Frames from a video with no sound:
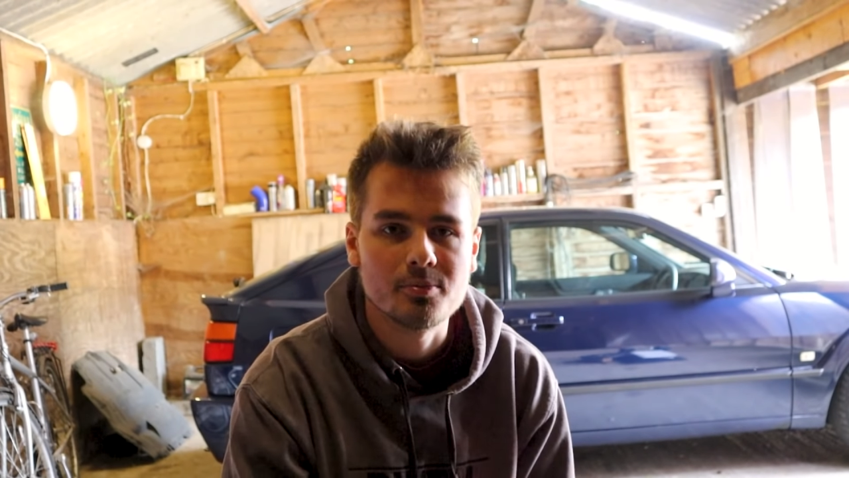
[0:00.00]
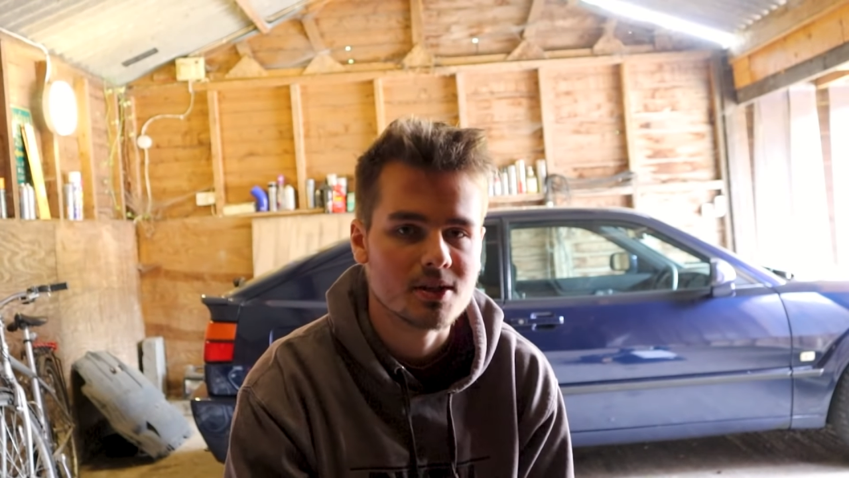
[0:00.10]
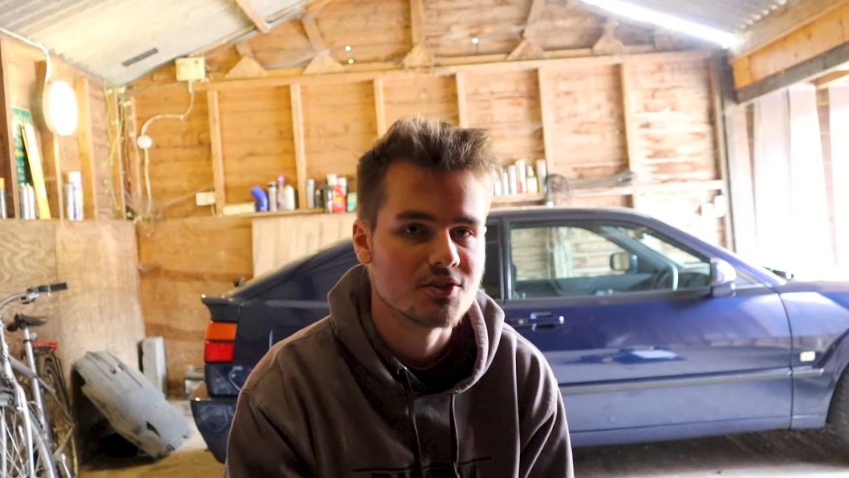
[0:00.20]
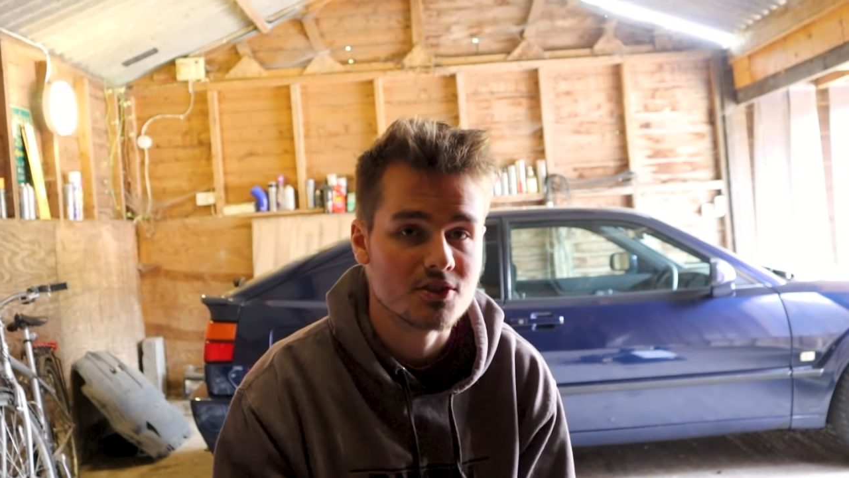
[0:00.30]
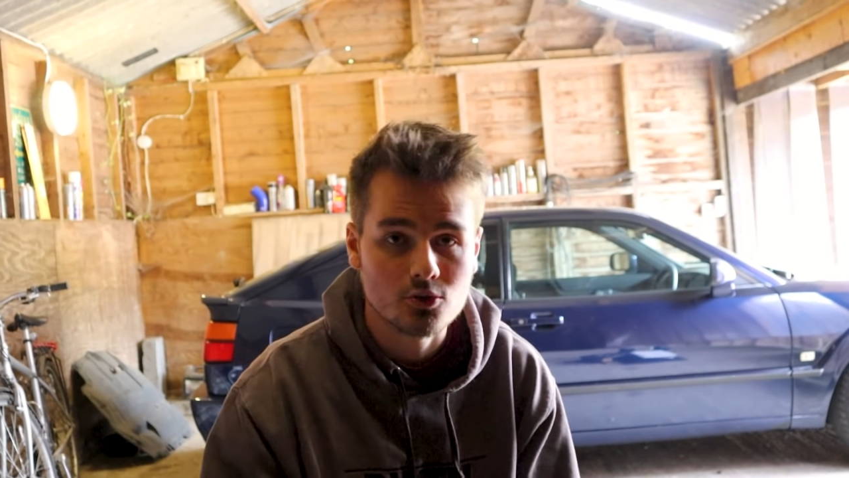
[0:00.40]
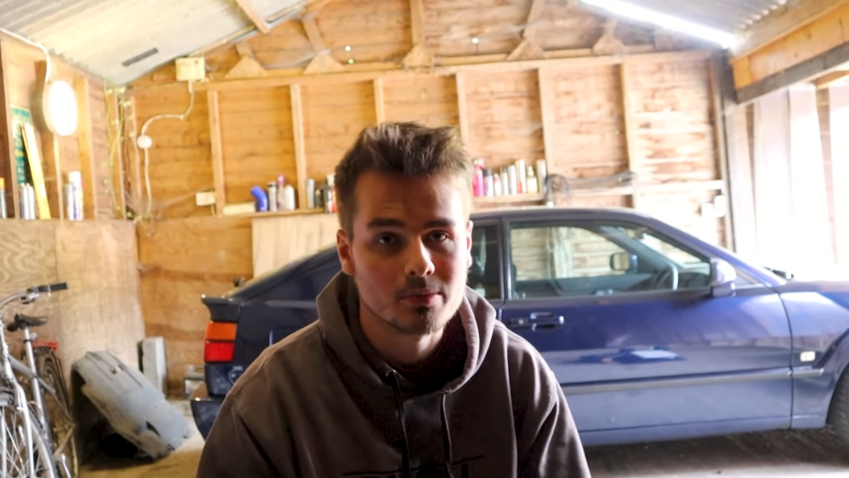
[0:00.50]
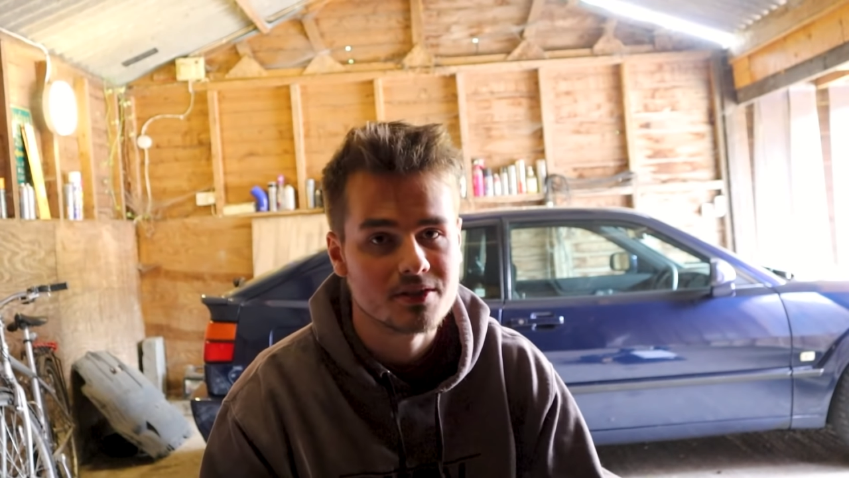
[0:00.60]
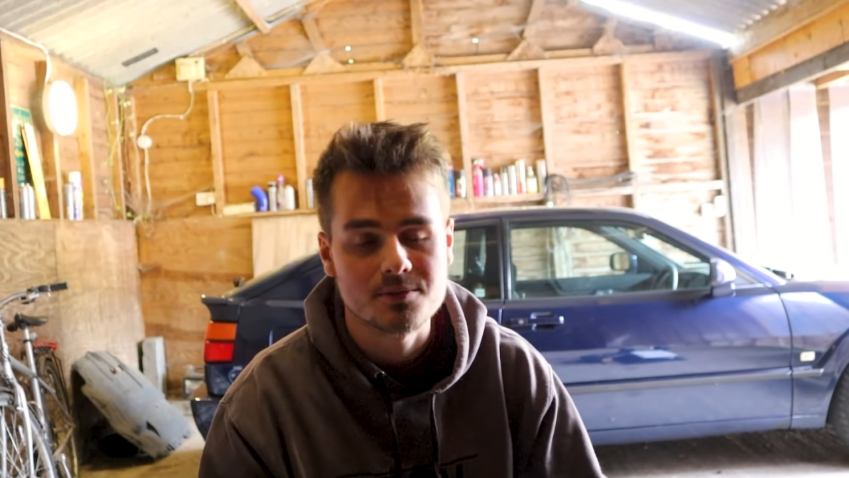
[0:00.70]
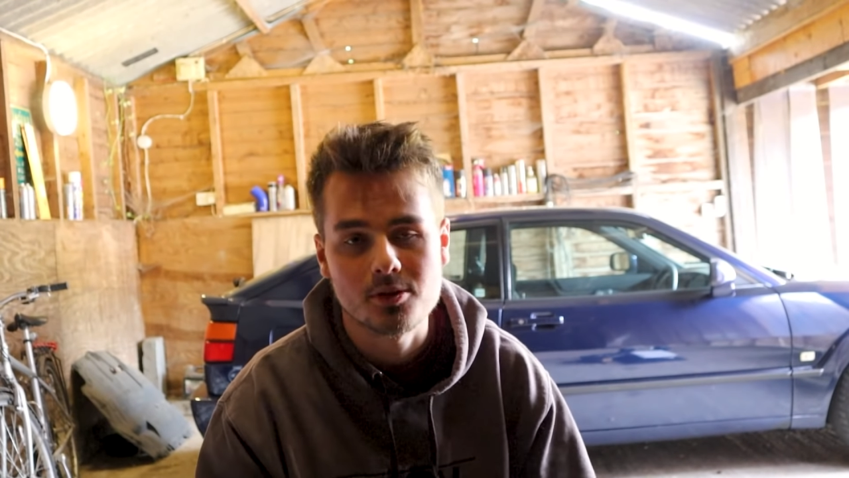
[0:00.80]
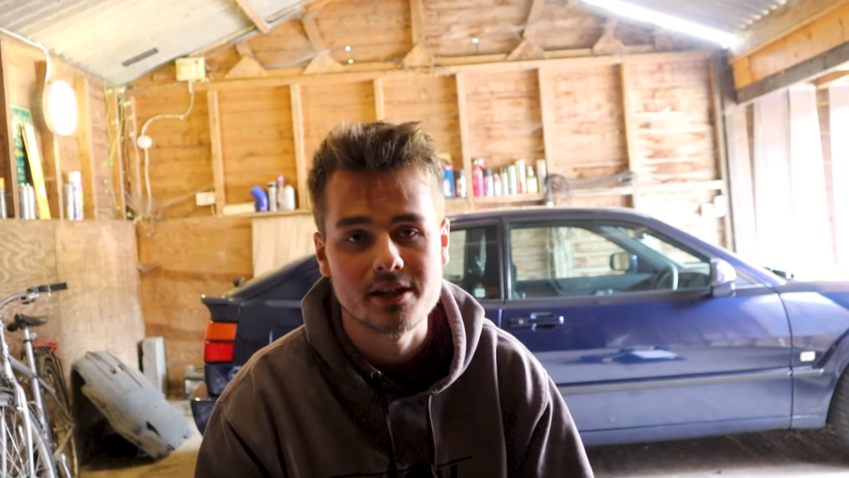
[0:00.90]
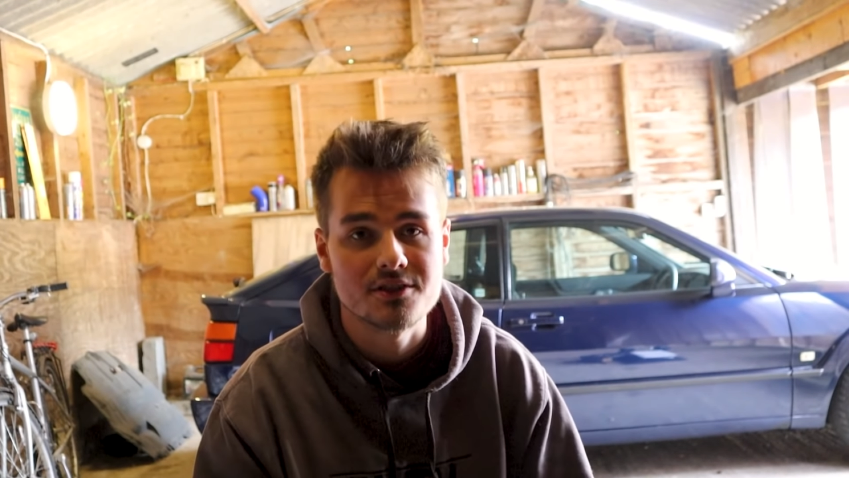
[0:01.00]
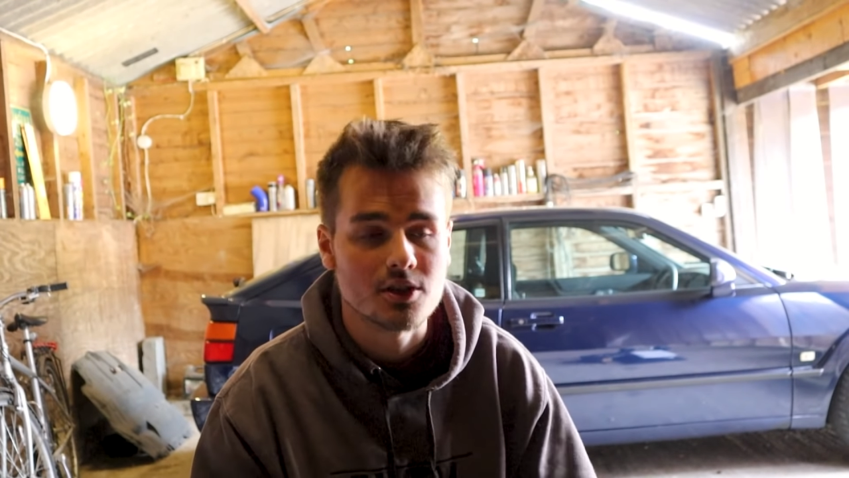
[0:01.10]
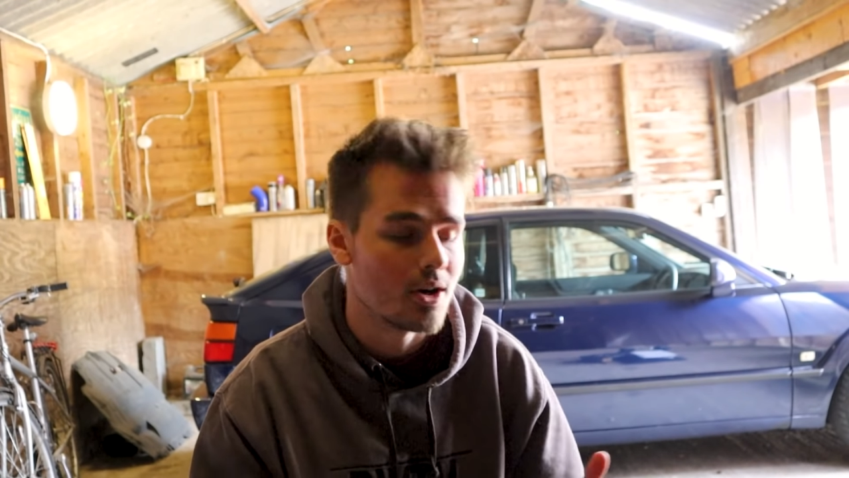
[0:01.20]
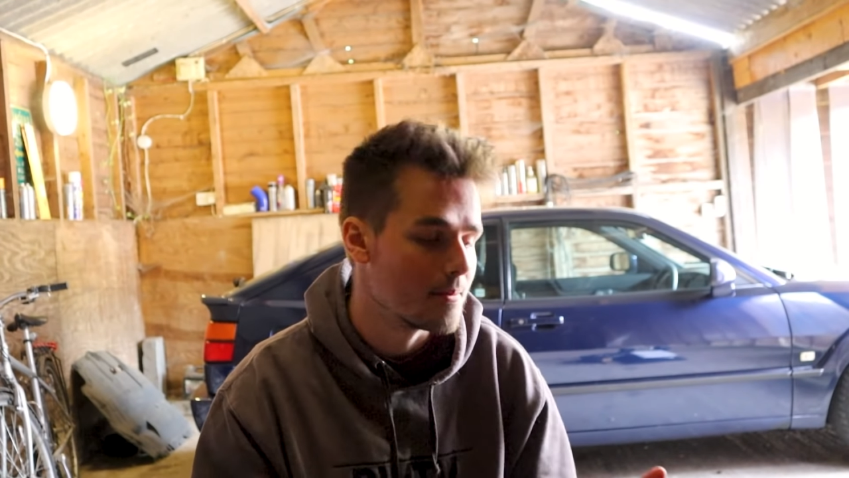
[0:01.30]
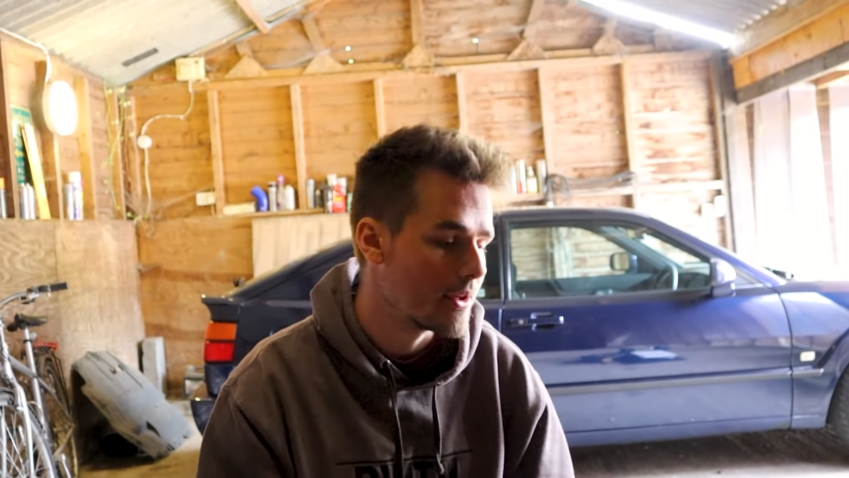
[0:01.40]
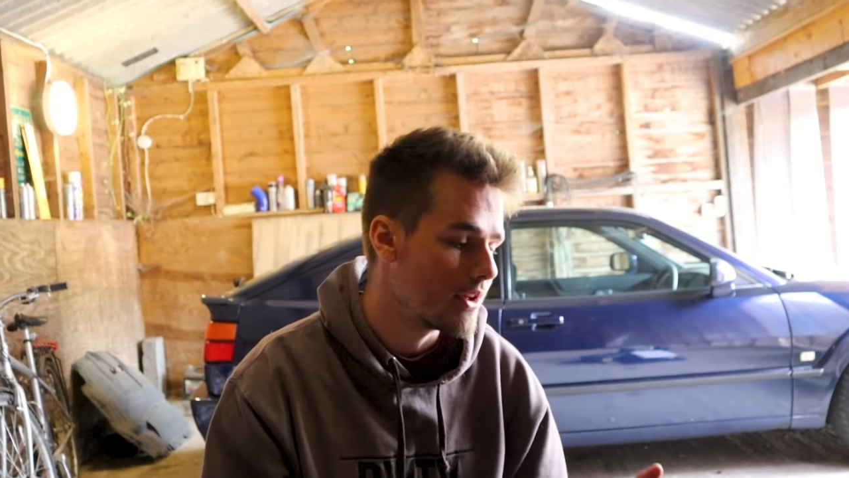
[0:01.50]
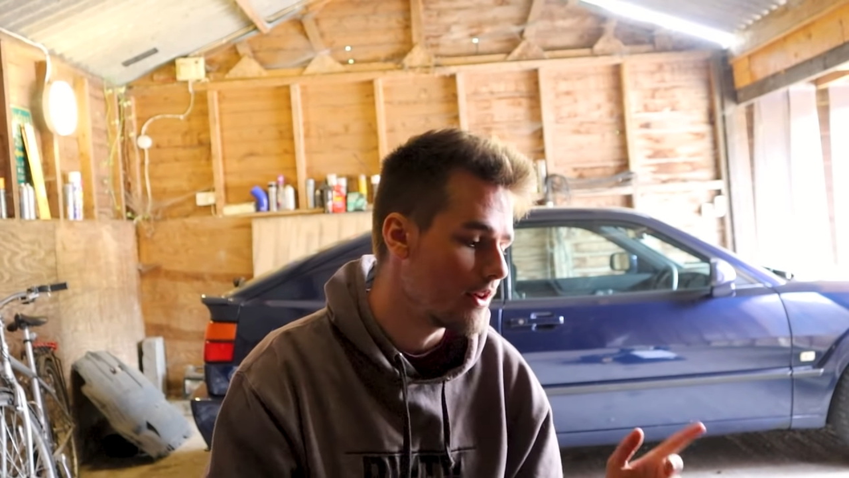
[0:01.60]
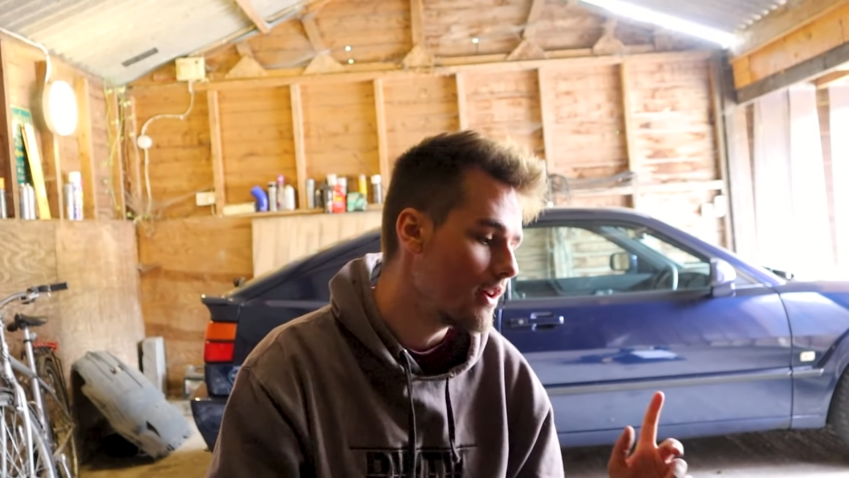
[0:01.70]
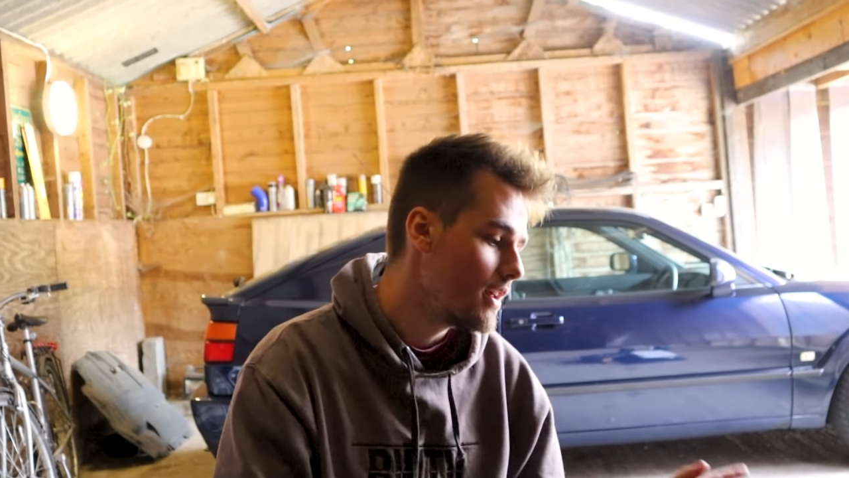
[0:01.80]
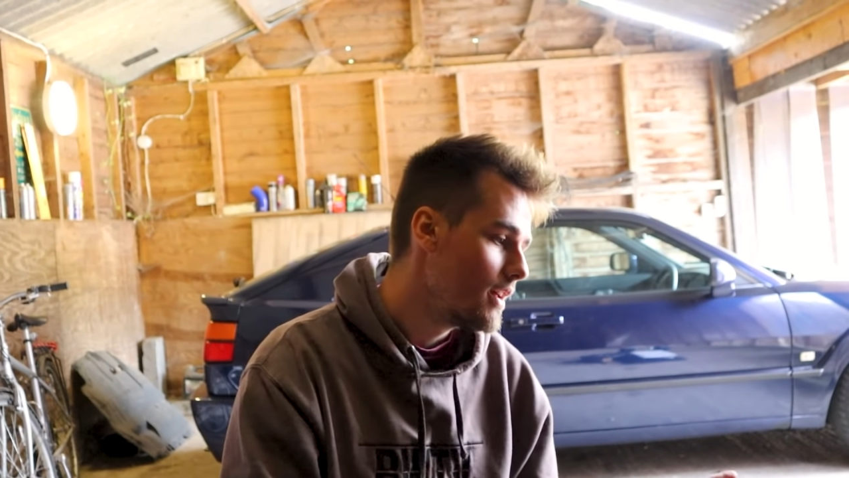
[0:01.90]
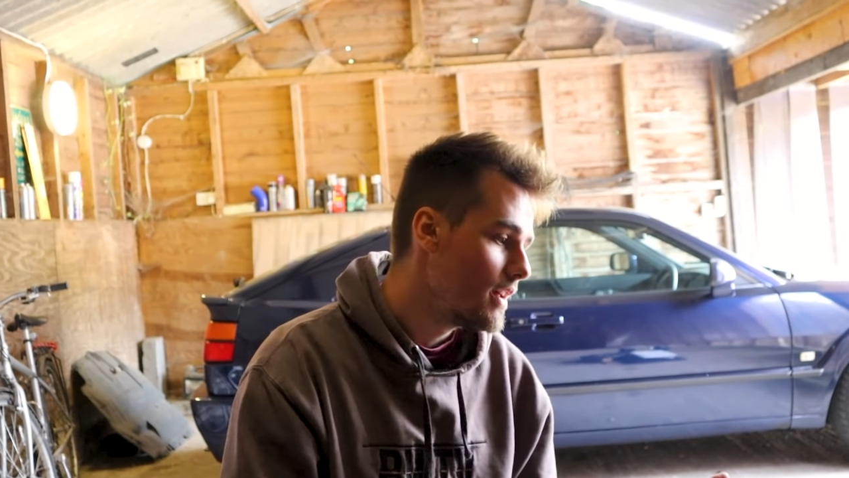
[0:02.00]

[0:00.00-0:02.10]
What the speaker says: because it's all been sprayed, so I'm gonna